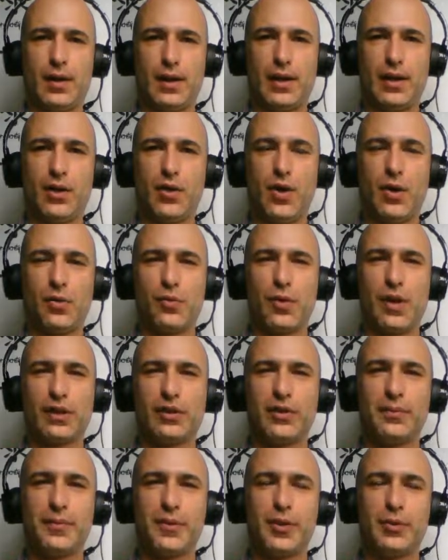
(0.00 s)
Hello and
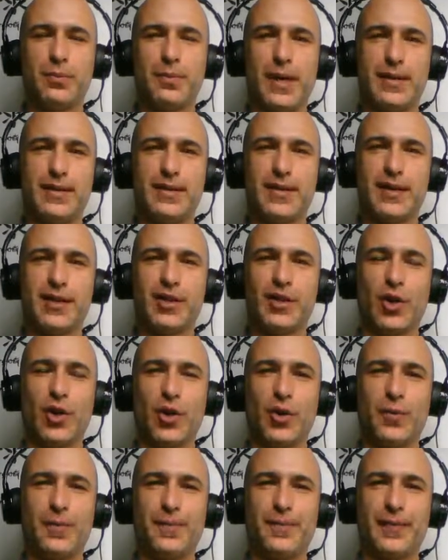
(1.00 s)
welcome to Basic
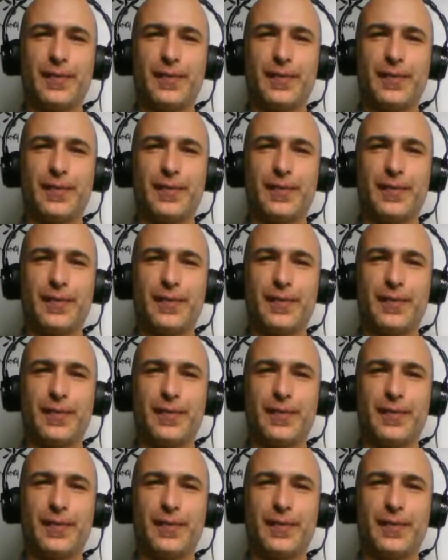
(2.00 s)
Go.